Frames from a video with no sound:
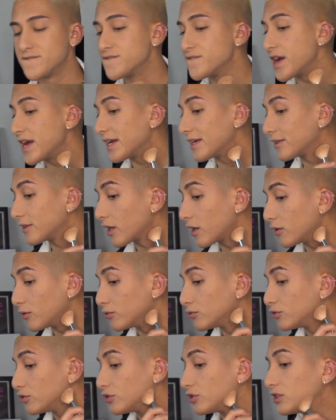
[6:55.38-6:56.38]
fake
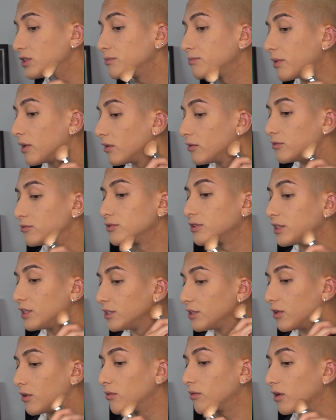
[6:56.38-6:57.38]
those cheekbones that you
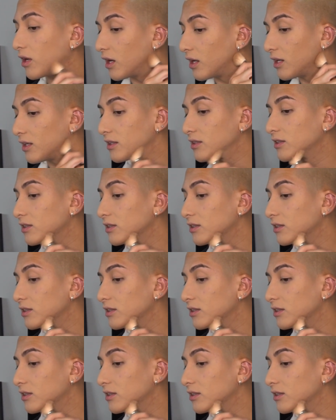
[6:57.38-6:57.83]
don't got.